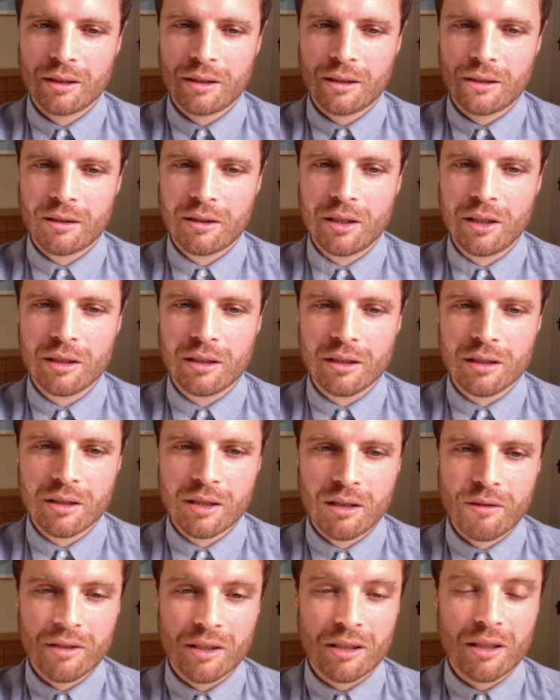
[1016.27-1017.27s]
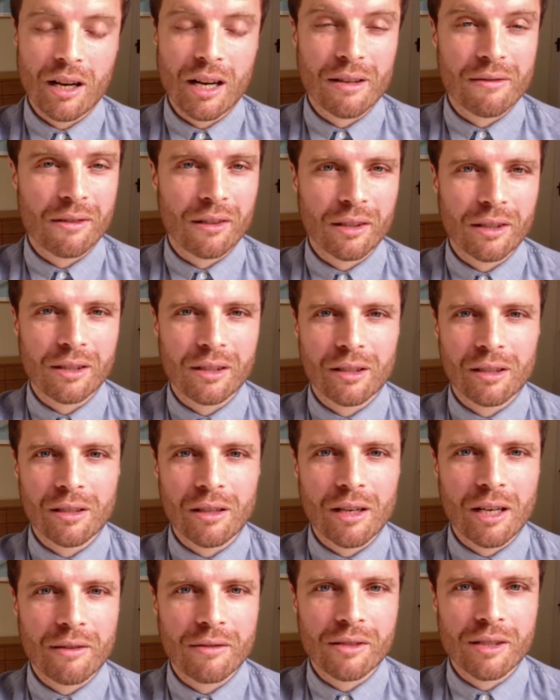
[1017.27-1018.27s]
third in the series. I don't
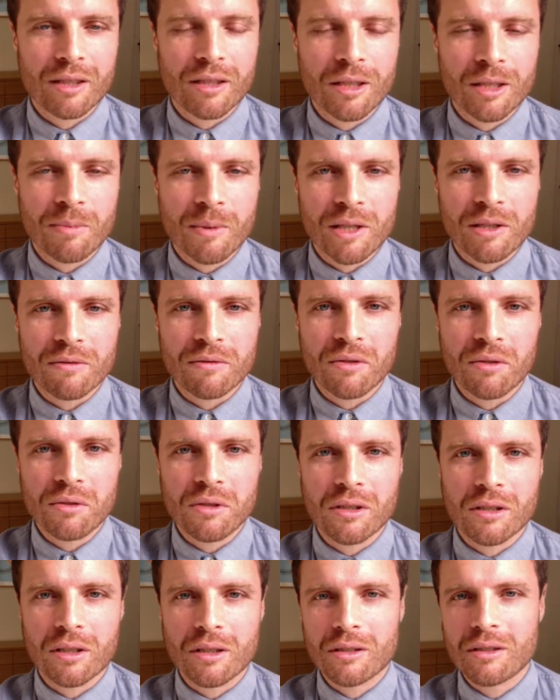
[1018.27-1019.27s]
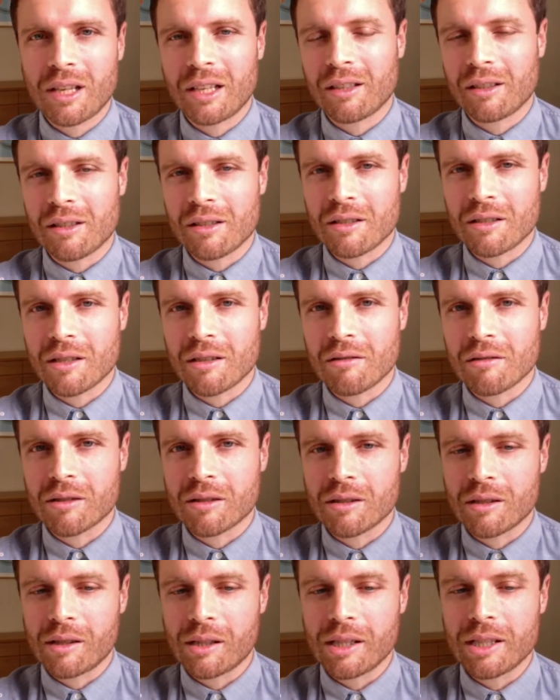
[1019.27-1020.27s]
have CT Special Forces, and the second in the series
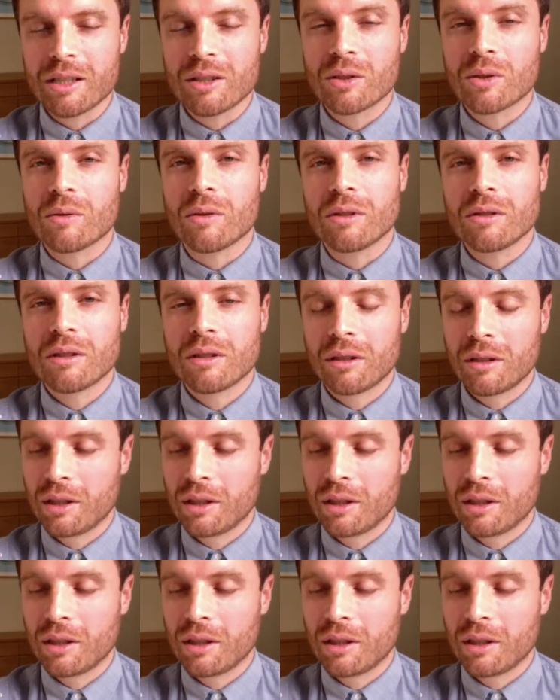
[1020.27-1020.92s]
is Elite Squad.